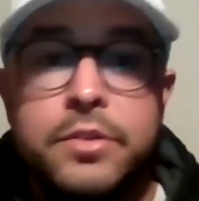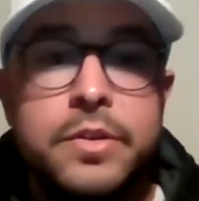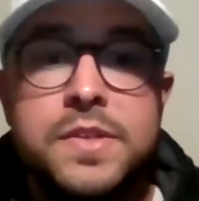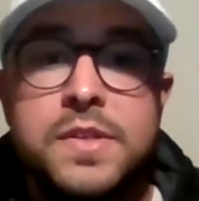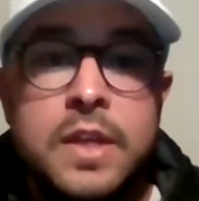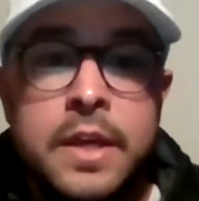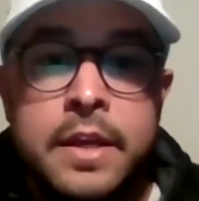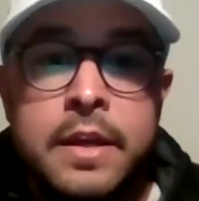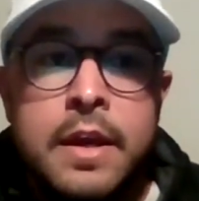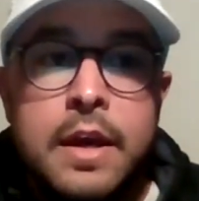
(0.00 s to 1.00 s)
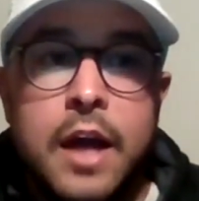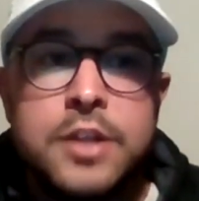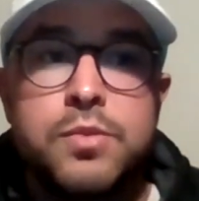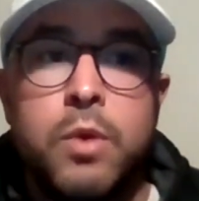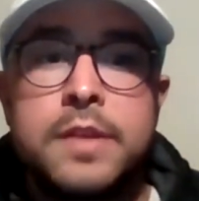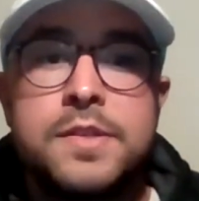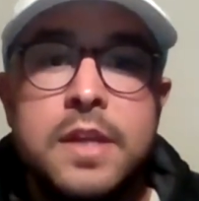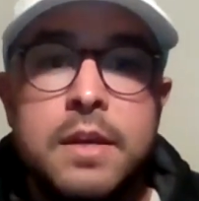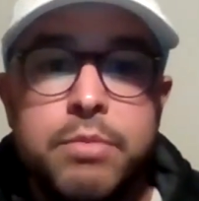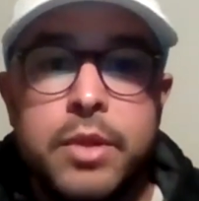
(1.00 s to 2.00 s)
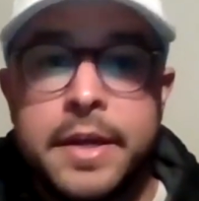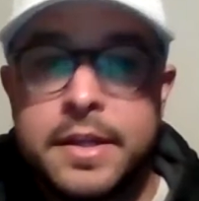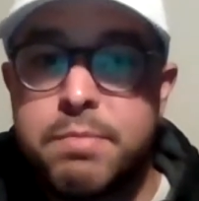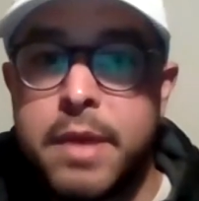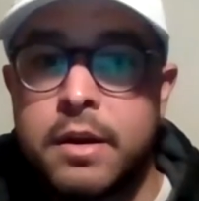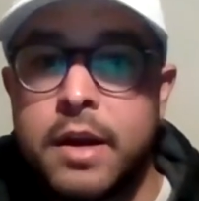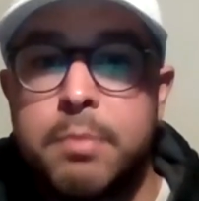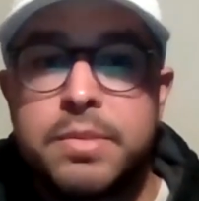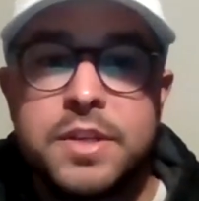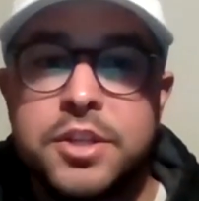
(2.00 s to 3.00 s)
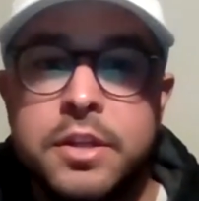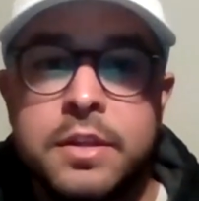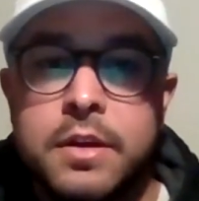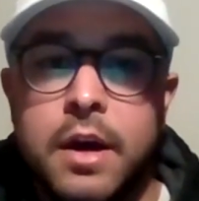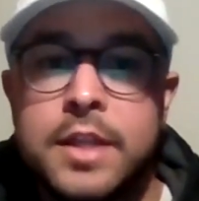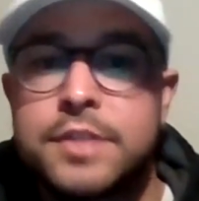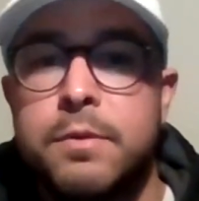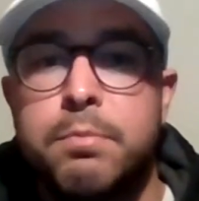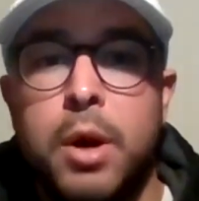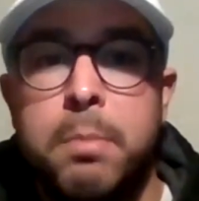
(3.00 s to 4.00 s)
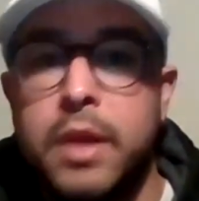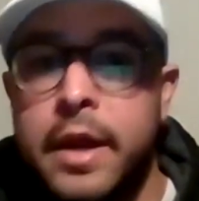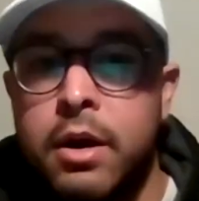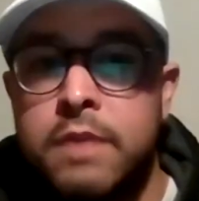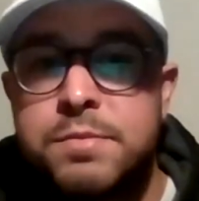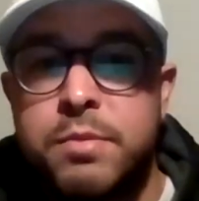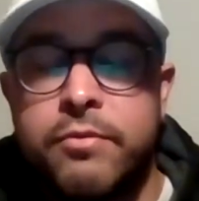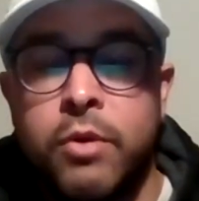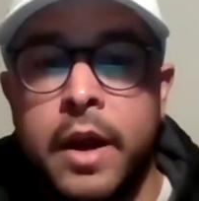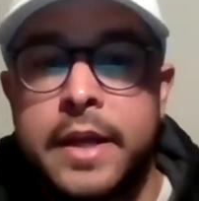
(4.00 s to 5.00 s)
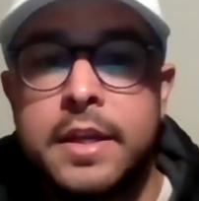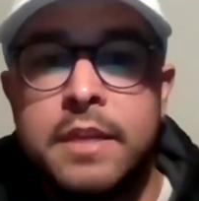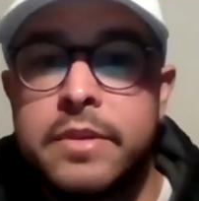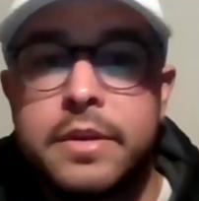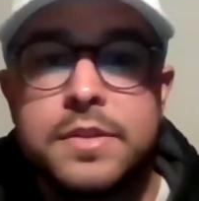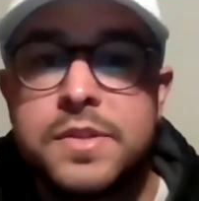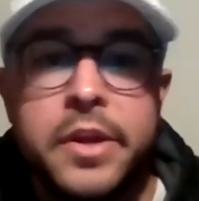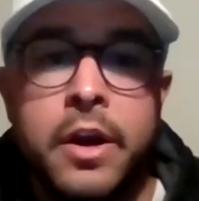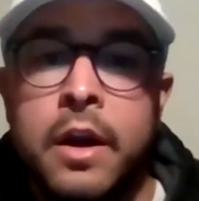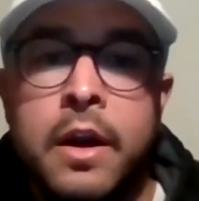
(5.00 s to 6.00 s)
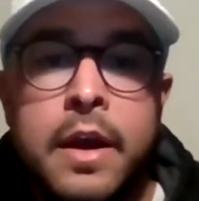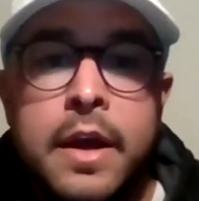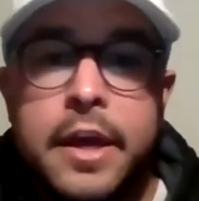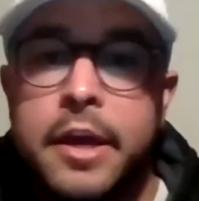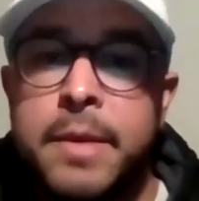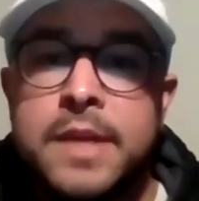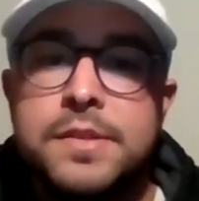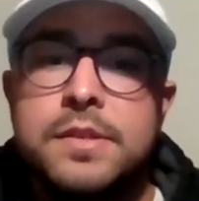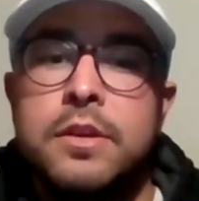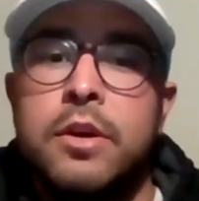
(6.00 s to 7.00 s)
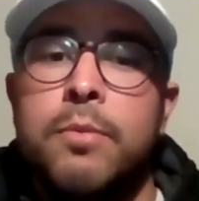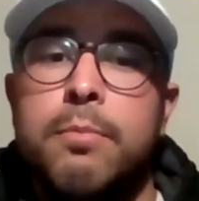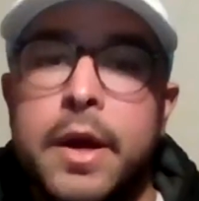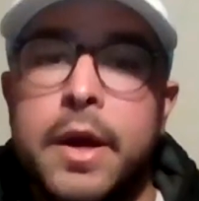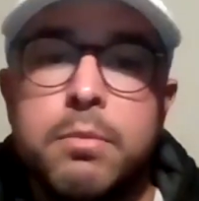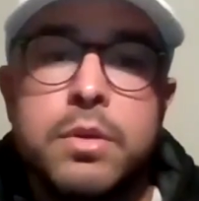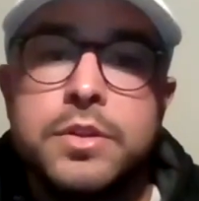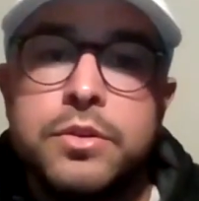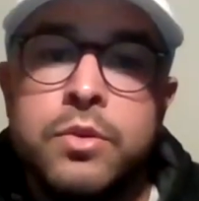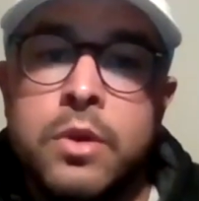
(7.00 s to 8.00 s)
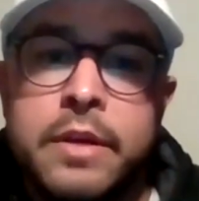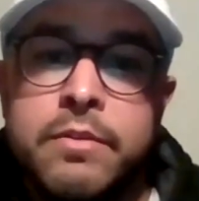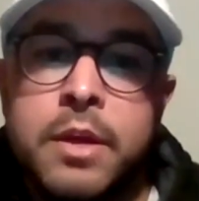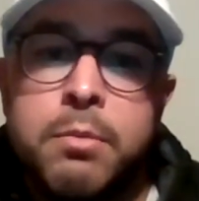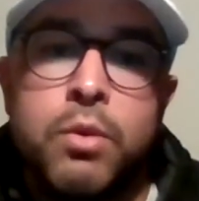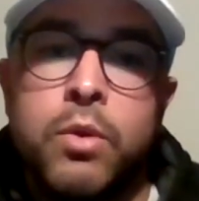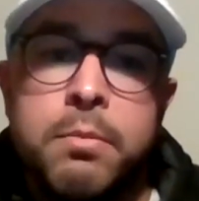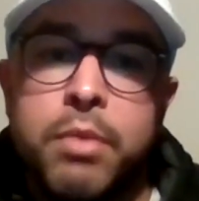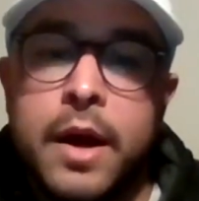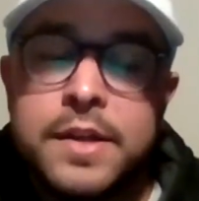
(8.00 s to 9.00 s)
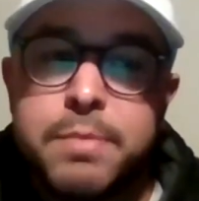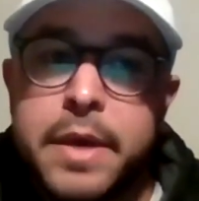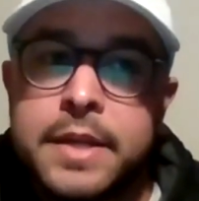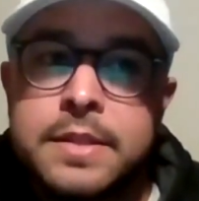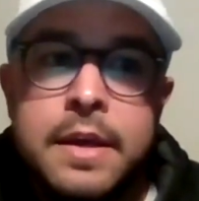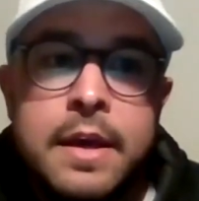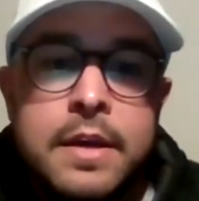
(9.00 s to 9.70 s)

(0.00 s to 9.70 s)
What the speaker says: You could see it. I just want to see him play against better competition in the college football playoffs before I can even consider him as, my number 2 or even number 1 prospect.